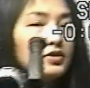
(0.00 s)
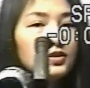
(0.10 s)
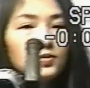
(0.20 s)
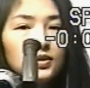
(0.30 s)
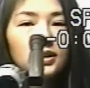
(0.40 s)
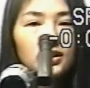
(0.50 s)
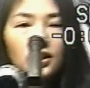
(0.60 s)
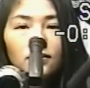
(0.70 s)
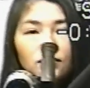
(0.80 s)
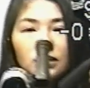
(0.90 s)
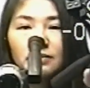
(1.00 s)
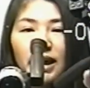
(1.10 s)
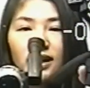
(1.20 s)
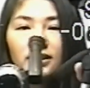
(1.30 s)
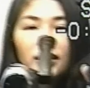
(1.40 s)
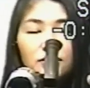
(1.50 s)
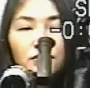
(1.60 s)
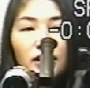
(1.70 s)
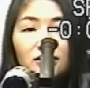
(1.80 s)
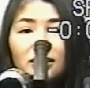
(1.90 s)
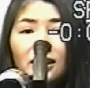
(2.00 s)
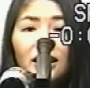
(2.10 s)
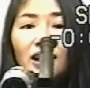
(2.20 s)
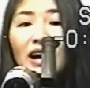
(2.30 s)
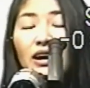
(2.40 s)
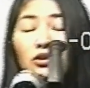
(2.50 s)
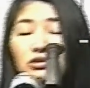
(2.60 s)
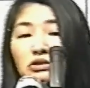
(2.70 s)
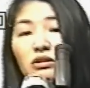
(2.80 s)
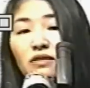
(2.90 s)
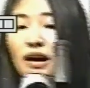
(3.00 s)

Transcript: this one I got from AliExpress. I also love